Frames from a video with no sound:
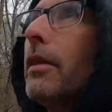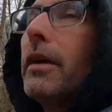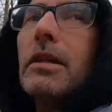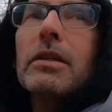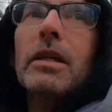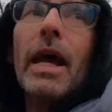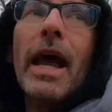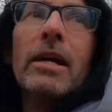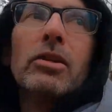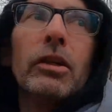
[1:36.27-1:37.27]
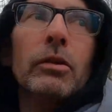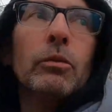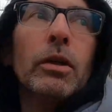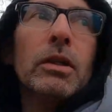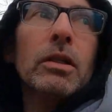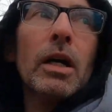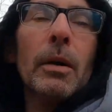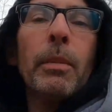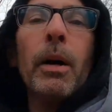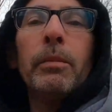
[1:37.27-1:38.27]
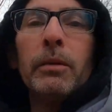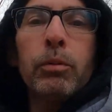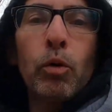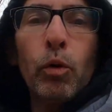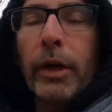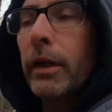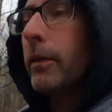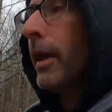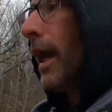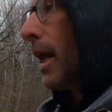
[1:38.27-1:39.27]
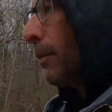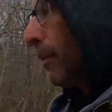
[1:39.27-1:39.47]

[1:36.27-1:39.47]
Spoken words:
this actually was a public pool here. They had a